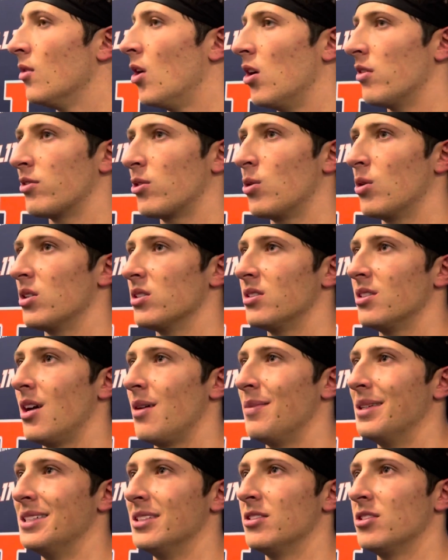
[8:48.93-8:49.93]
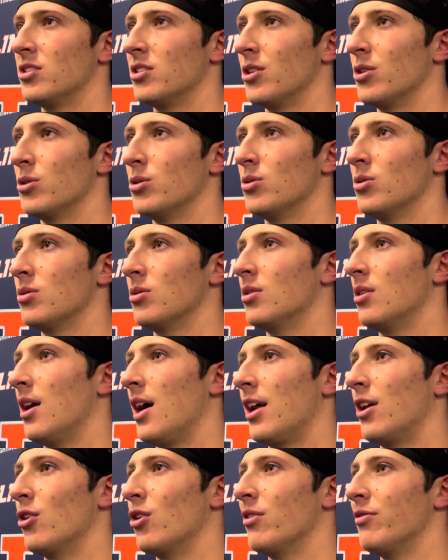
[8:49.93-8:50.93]
Oh, of course. I mean, so
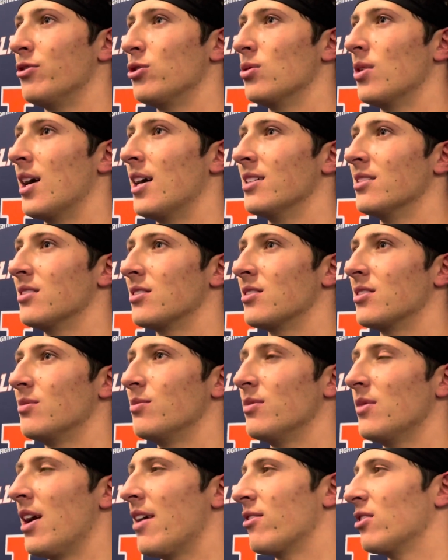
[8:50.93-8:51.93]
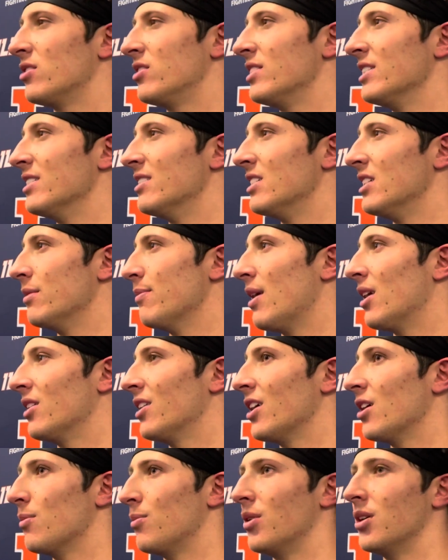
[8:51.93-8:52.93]
I don't know if you guys ever see team out
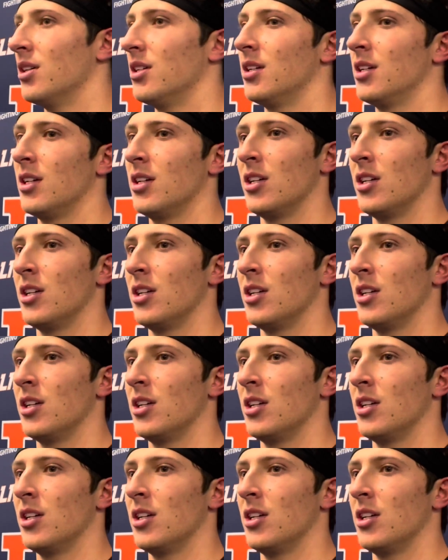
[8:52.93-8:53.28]
there, but